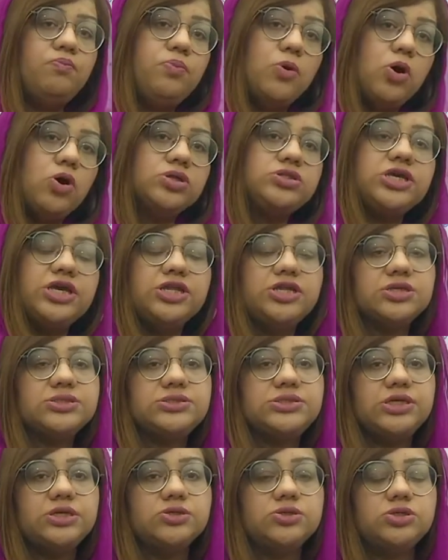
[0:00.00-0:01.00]
both in a
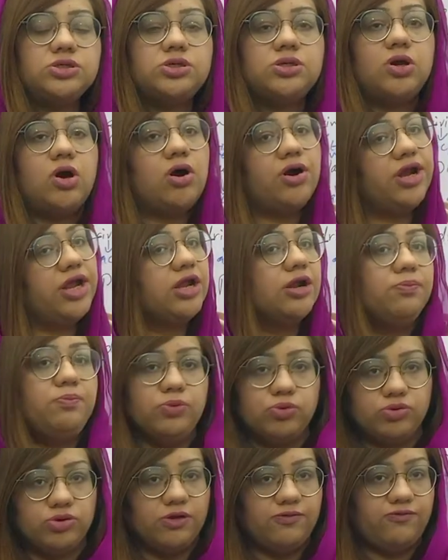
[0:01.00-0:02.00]
singular or in a
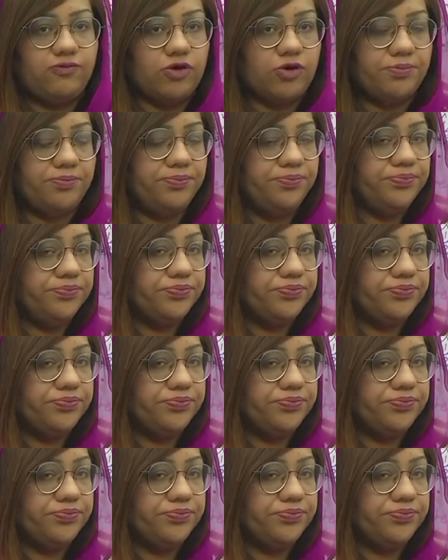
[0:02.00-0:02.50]
plural form.